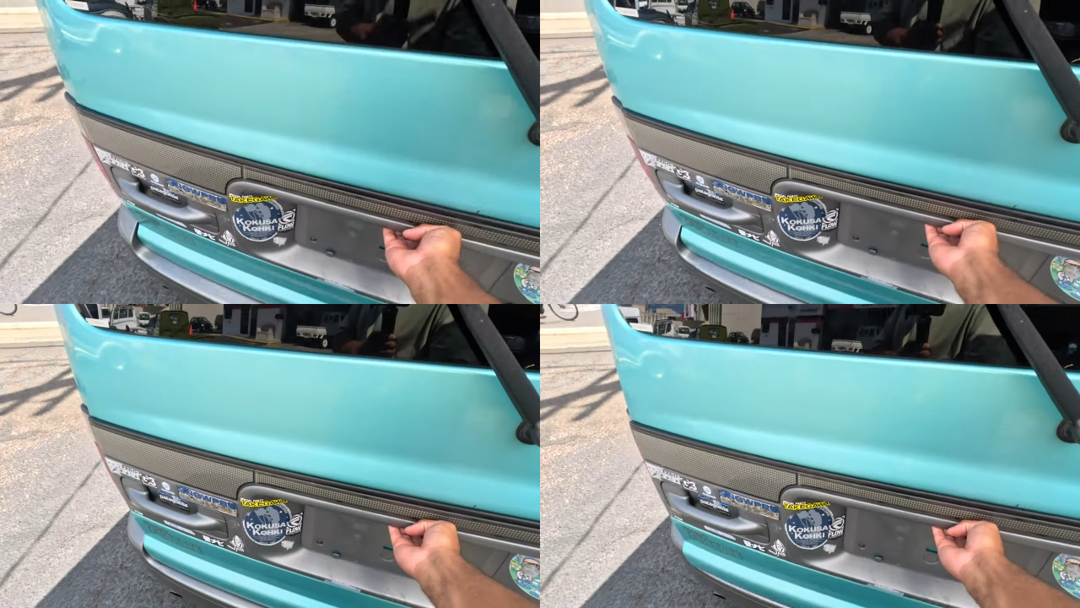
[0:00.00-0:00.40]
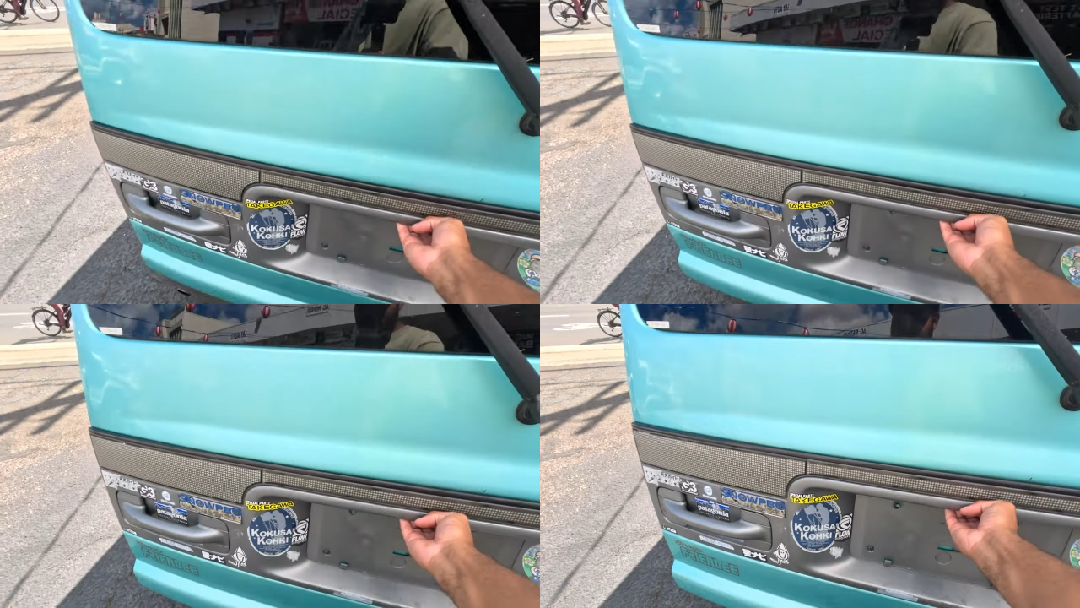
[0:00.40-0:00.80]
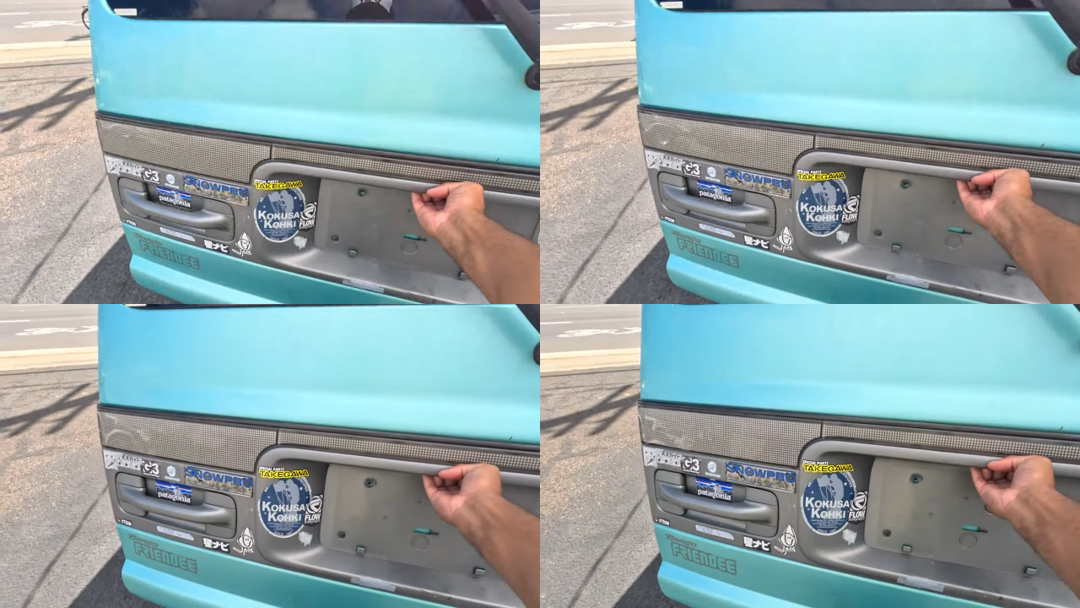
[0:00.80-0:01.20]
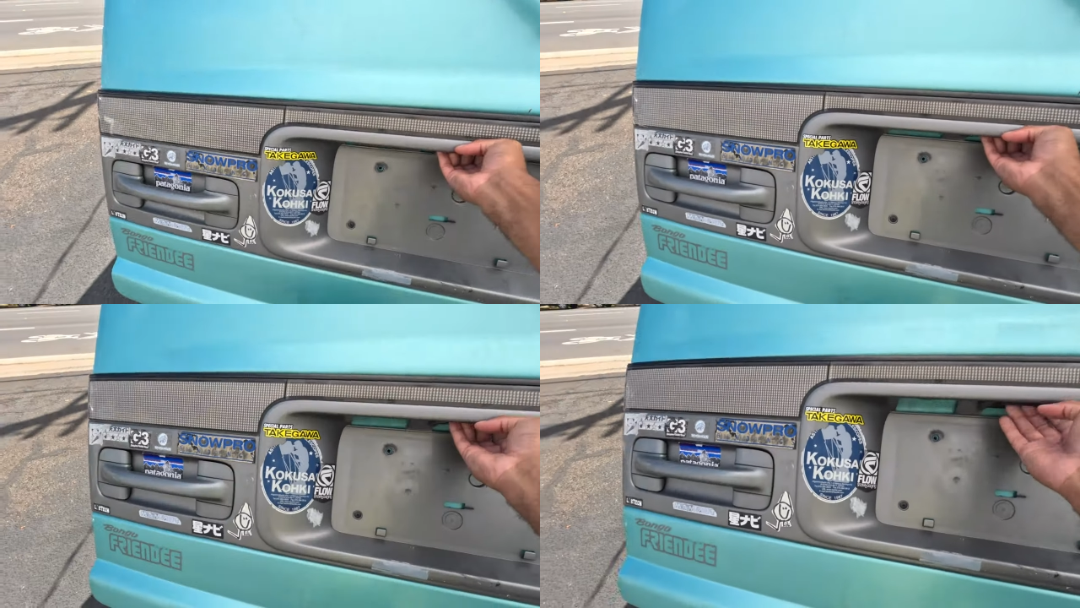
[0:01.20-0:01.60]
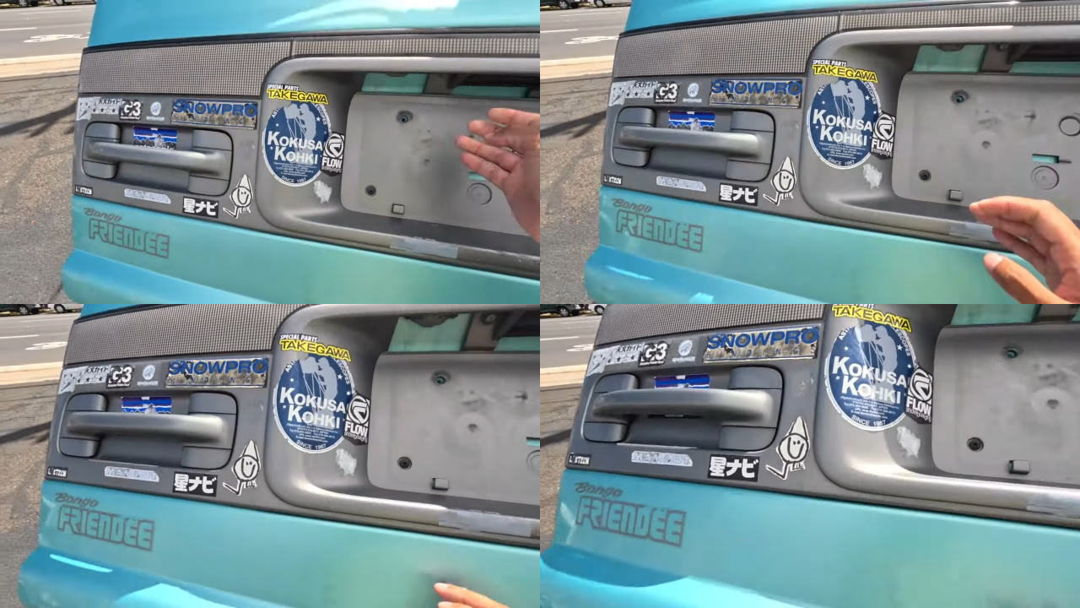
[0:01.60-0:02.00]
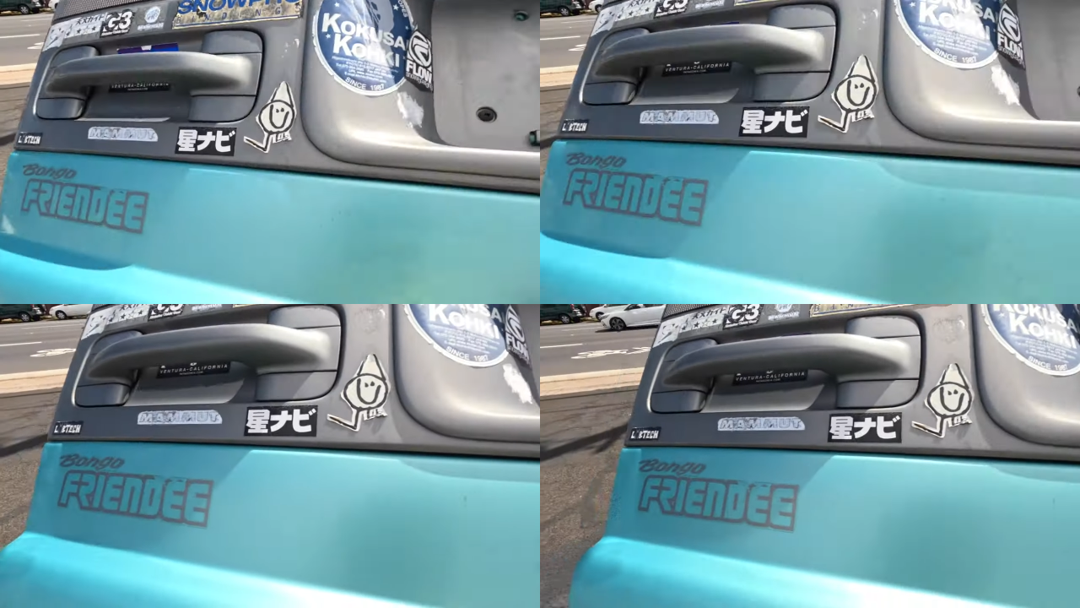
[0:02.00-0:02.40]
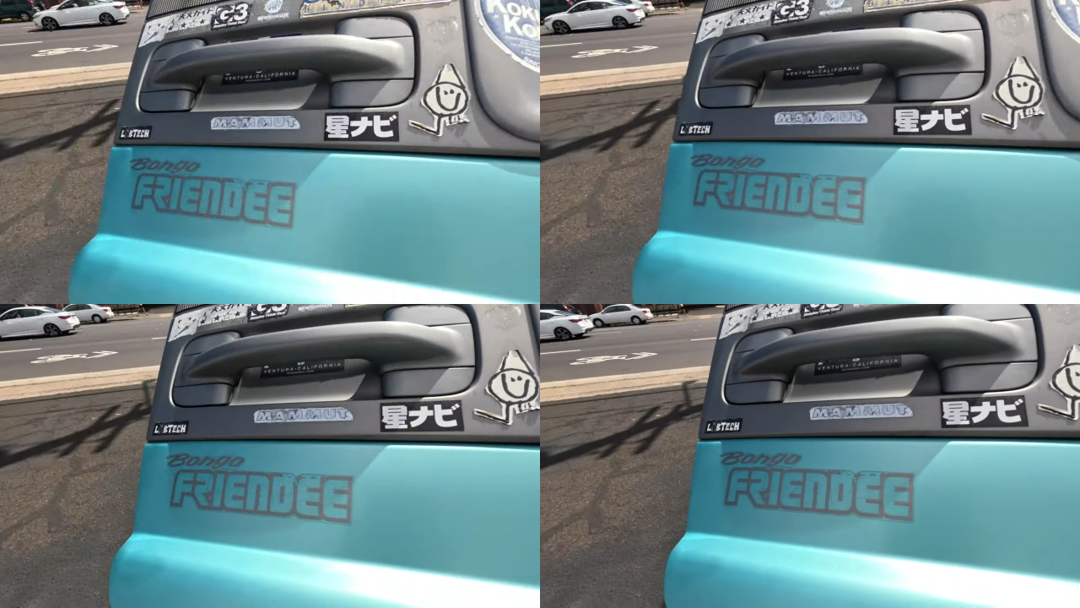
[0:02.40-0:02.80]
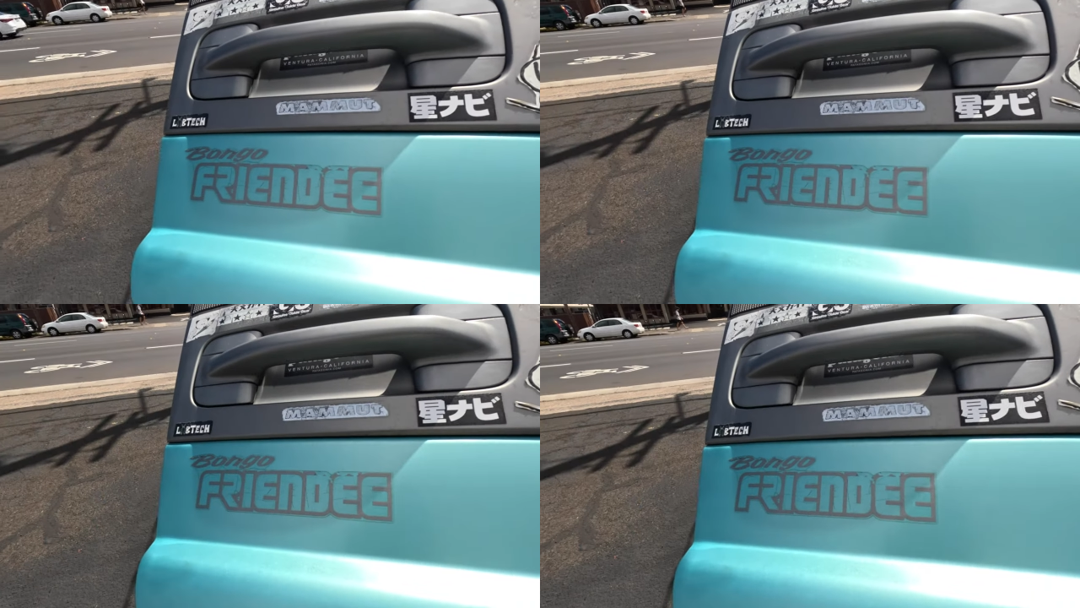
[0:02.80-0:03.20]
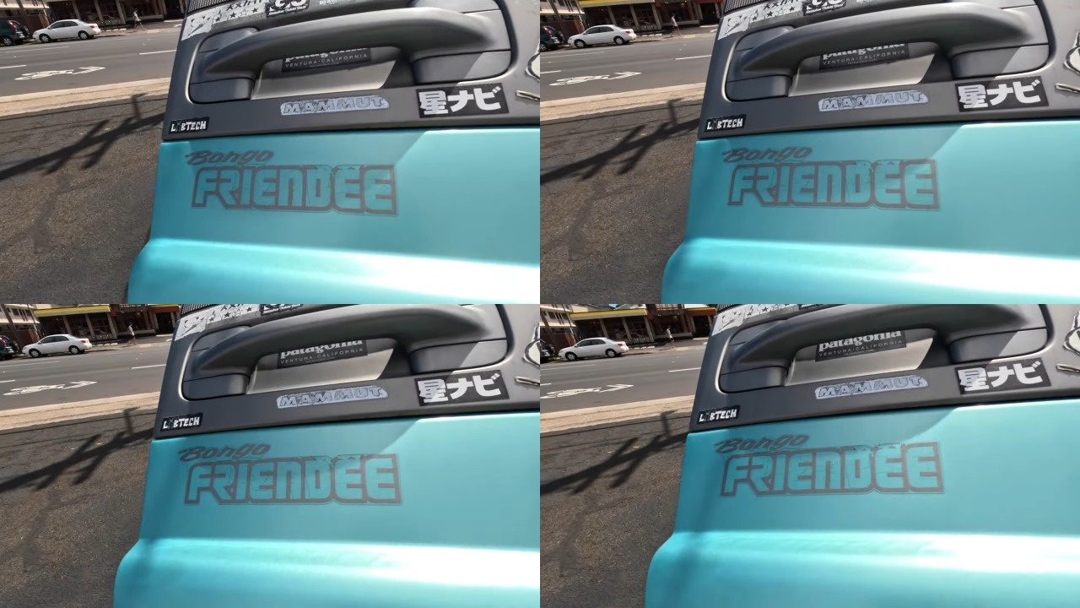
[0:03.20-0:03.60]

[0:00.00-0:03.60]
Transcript: (no speaker visible)